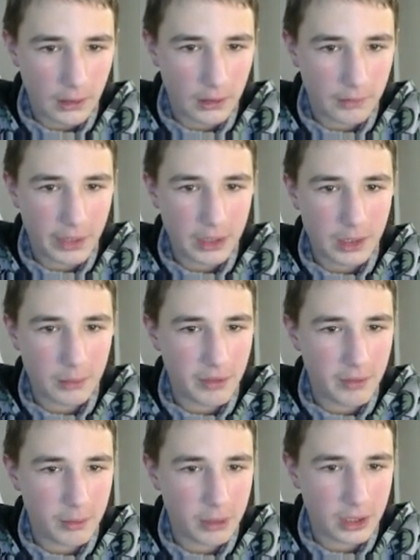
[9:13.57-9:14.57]
Welcome
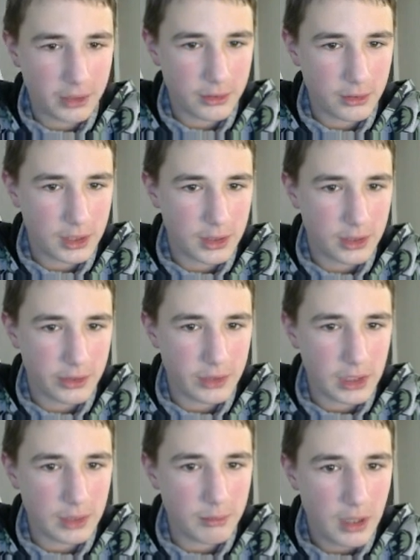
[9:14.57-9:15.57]
everybody to the
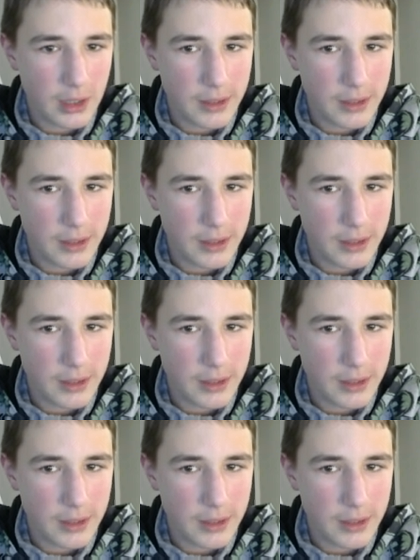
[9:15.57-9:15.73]
stream.